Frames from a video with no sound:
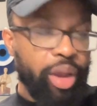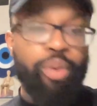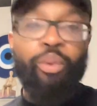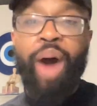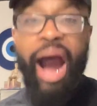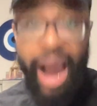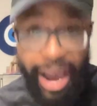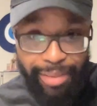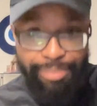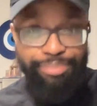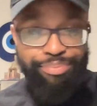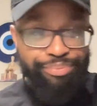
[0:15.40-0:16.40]
Why?
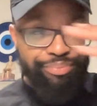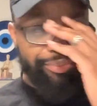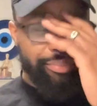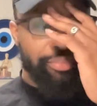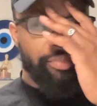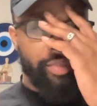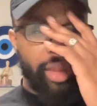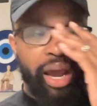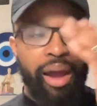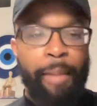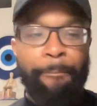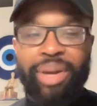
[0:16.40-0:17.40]

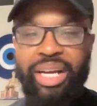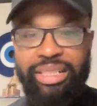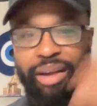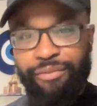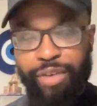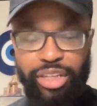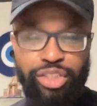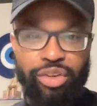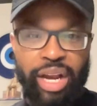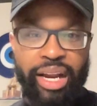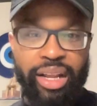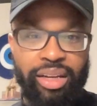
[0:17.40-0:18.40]
Because I'm
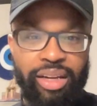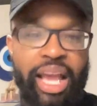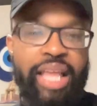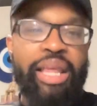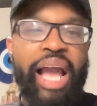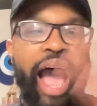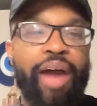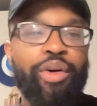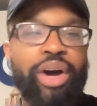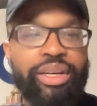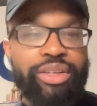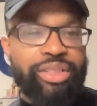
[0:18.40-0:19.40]
frustrated. Like, I
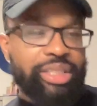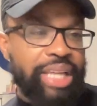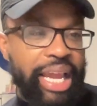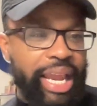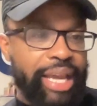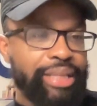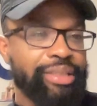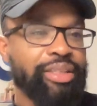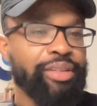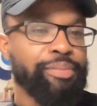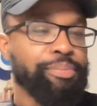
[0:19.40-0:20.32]
don't understand